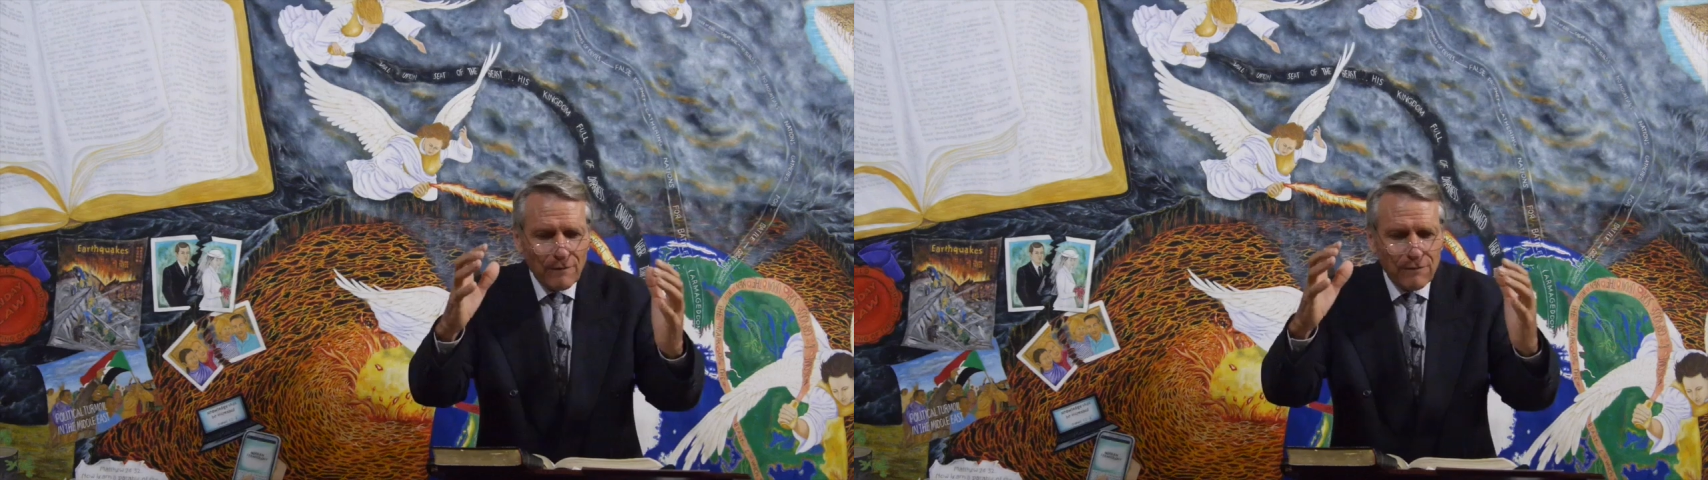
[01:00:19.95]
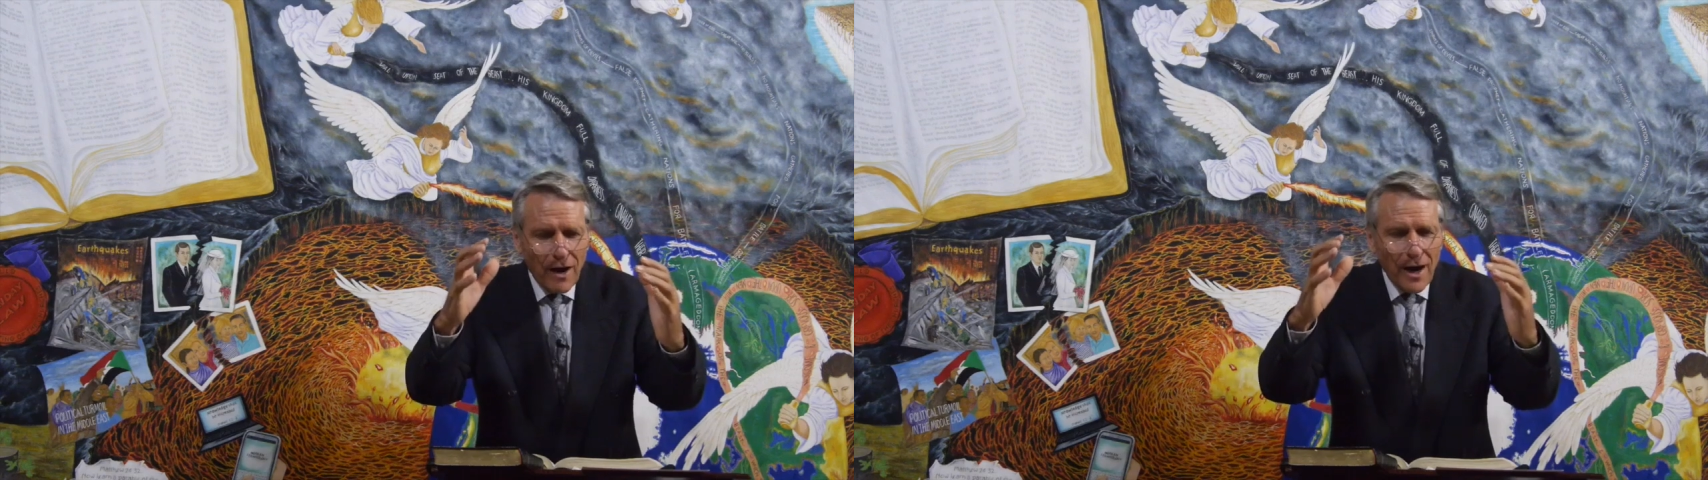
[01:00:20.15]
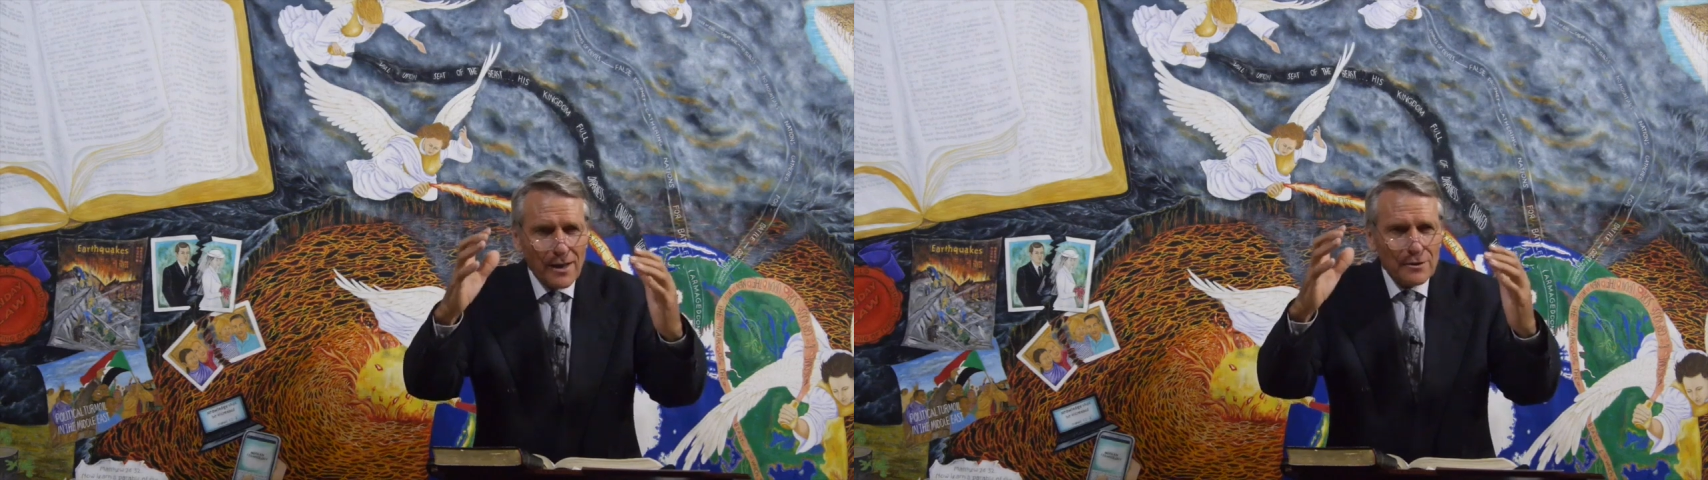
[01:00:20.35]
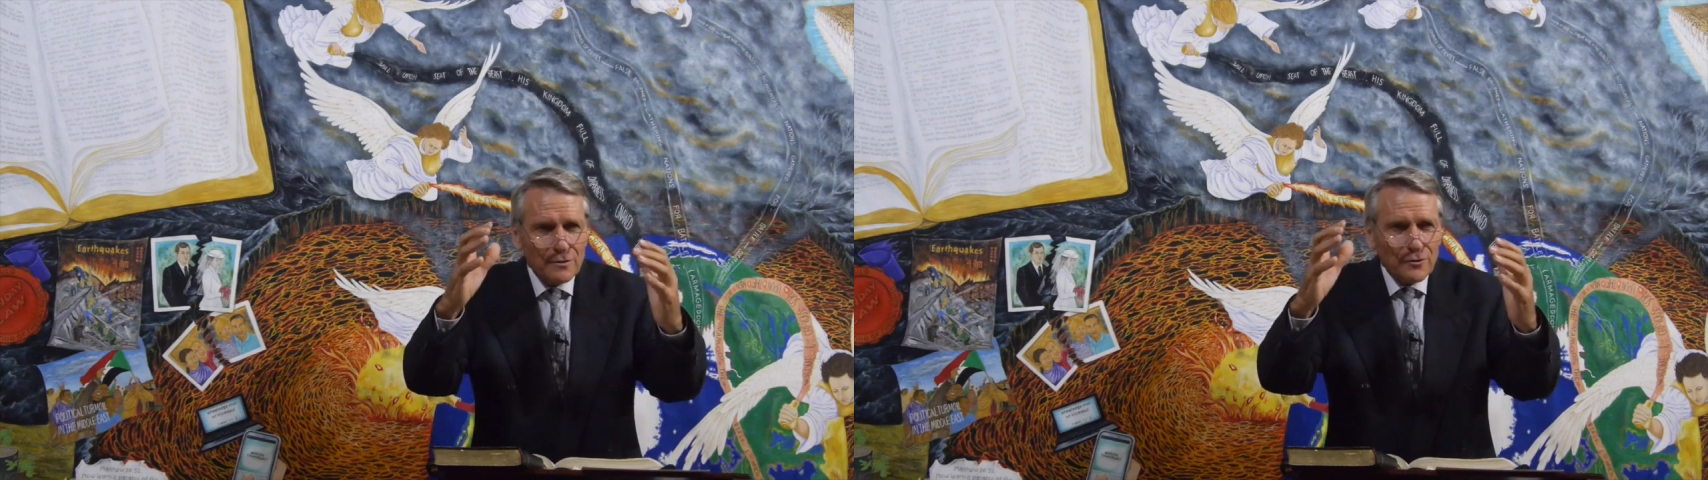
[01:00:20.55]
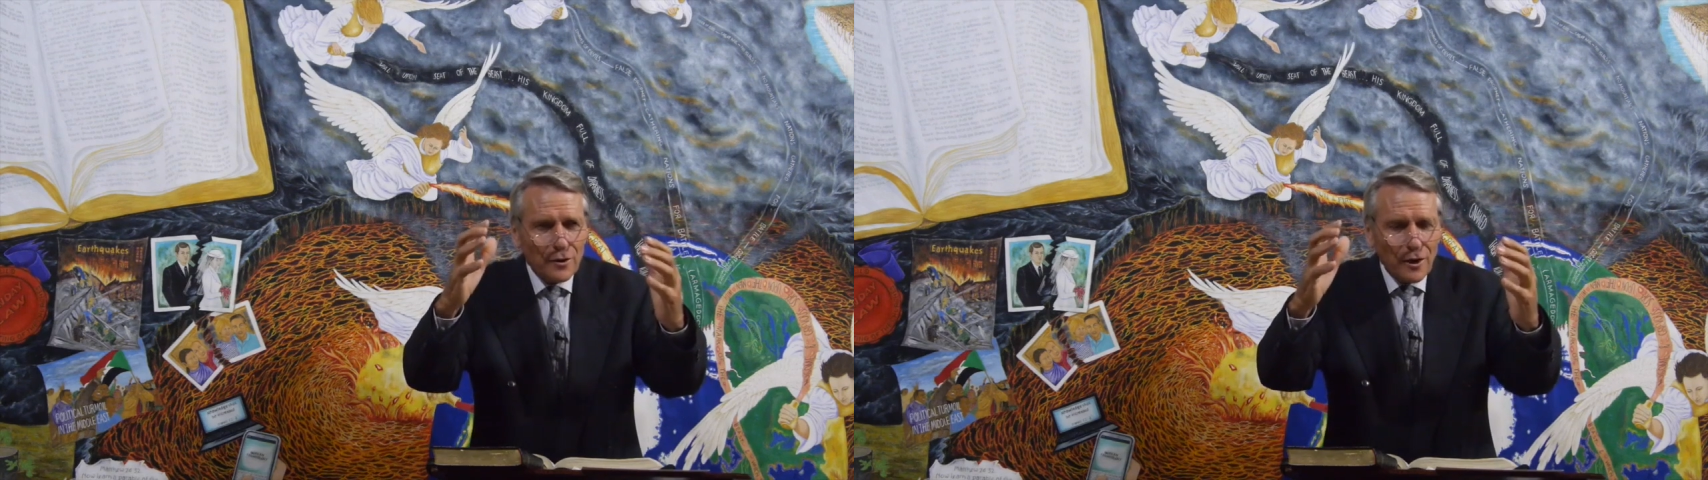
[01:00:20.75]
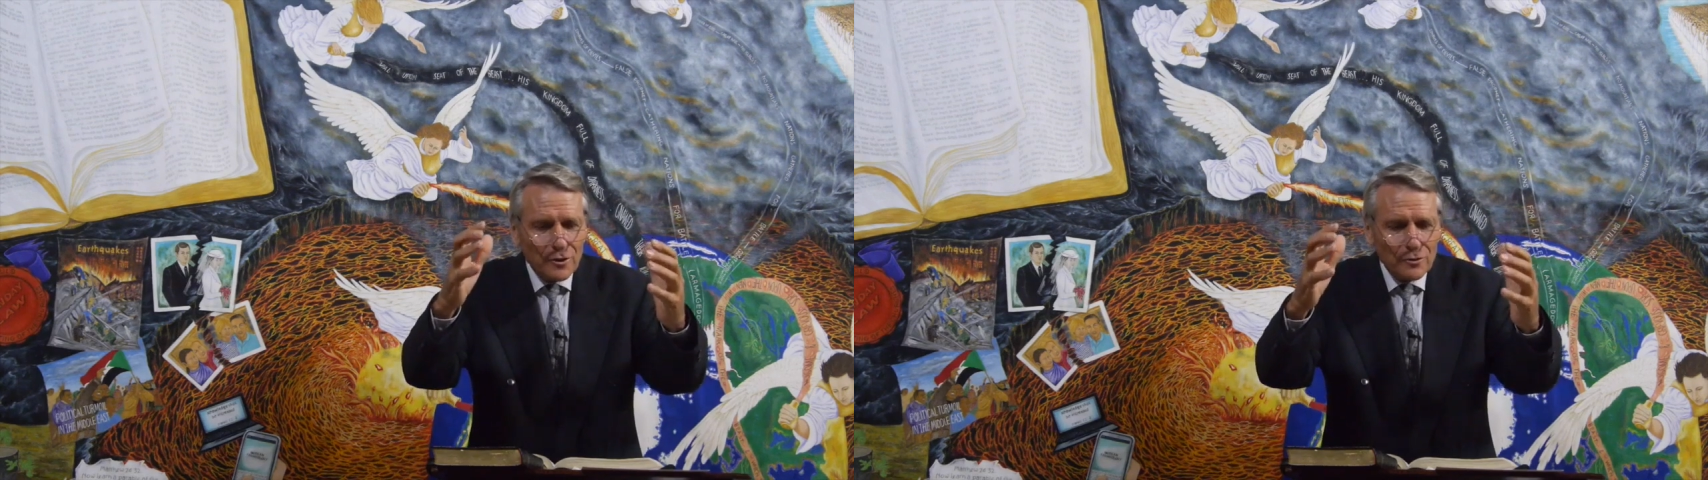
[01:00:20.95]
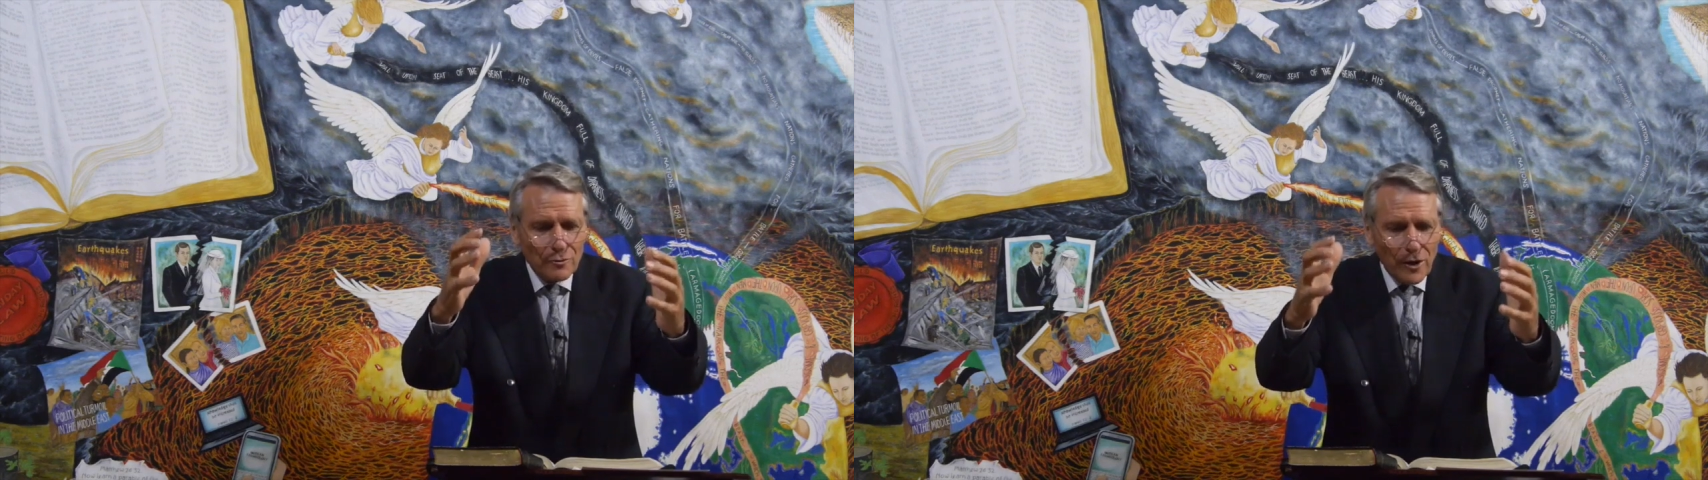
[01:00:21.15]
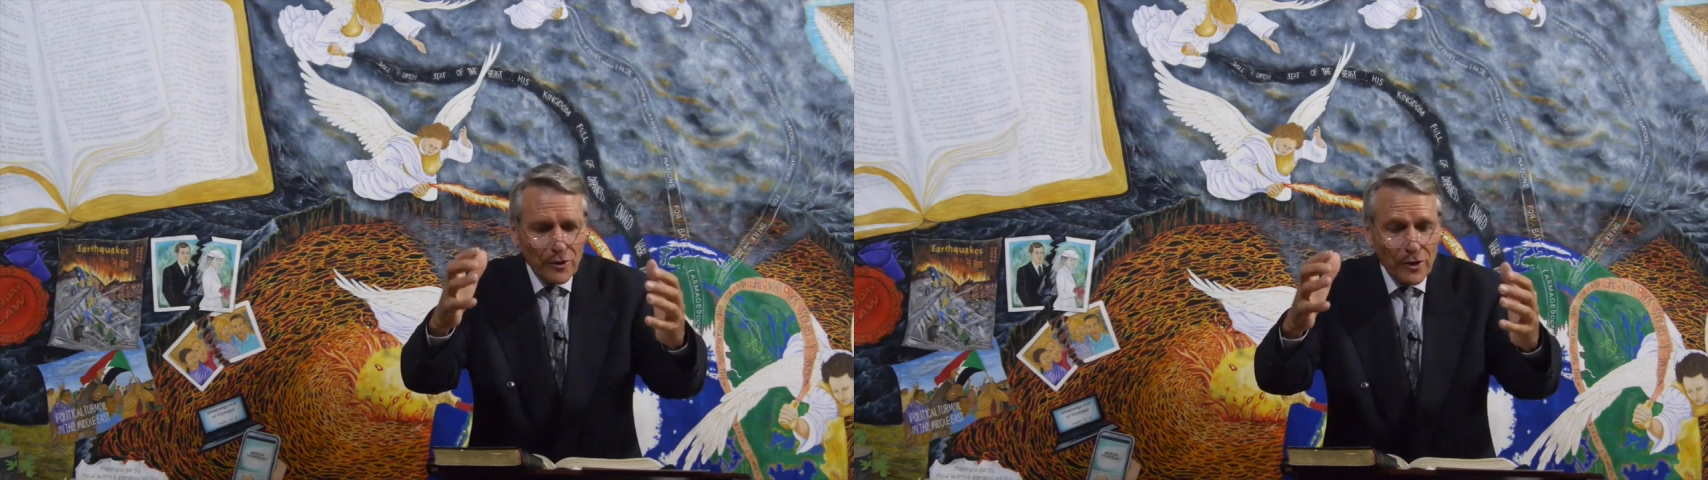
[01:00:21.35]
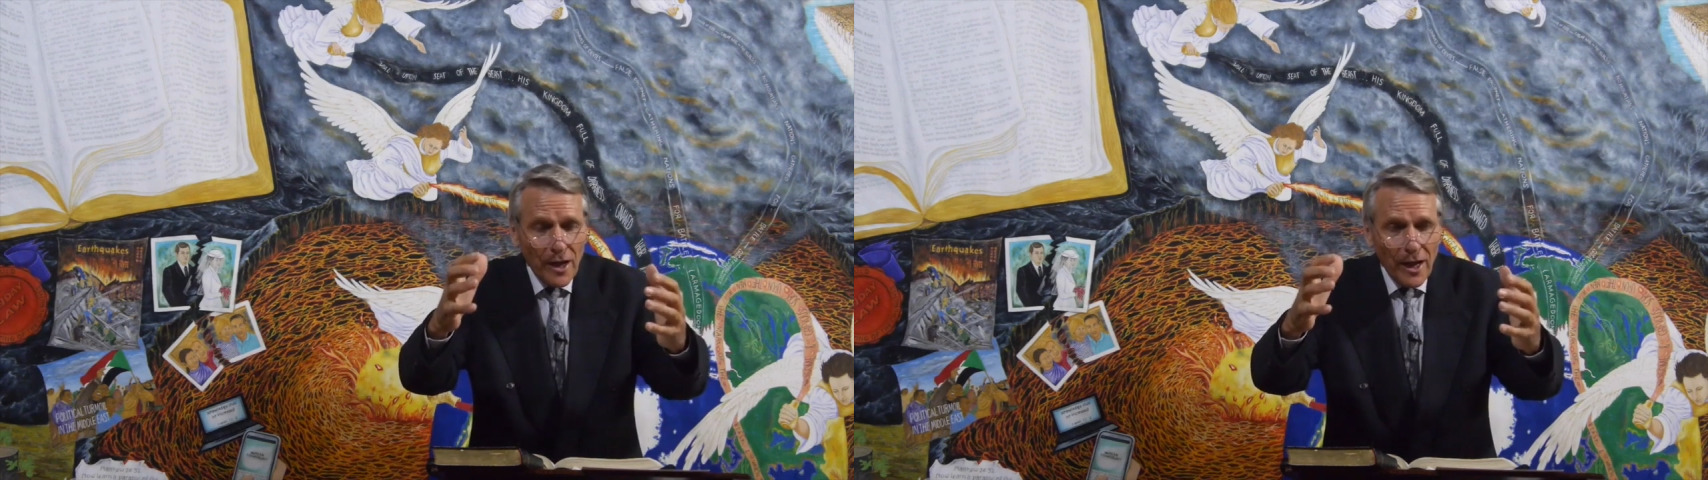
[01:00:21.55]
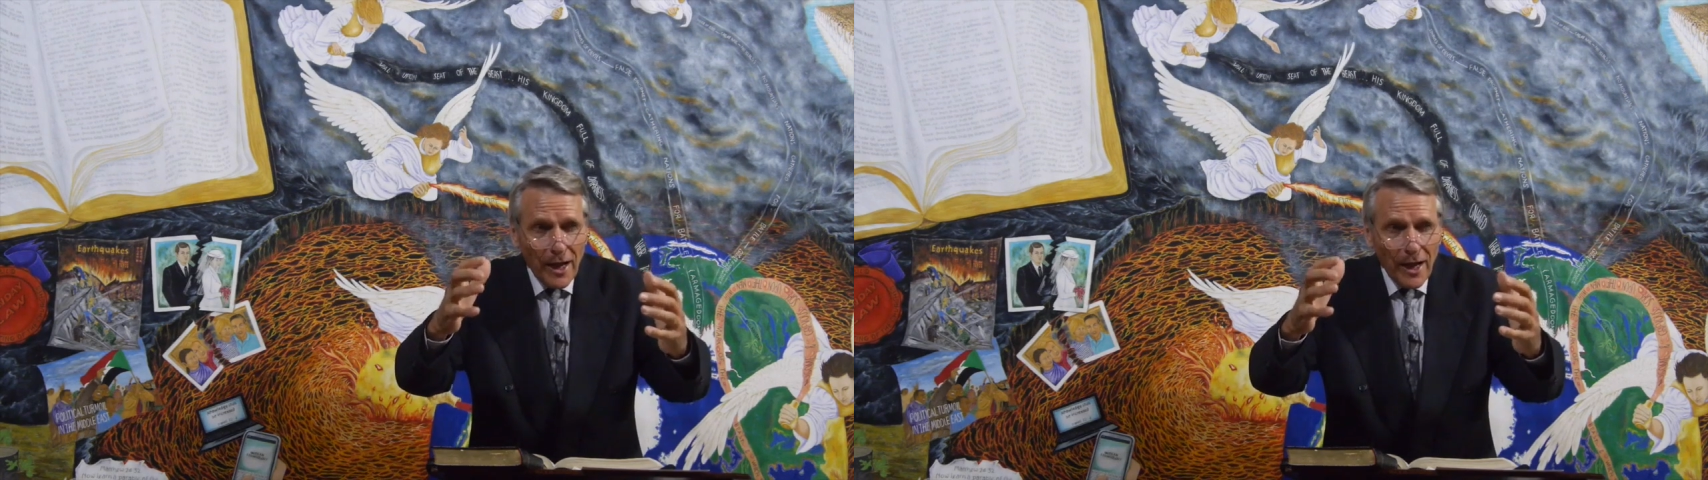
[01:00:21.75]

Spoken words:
vials of God's wrath.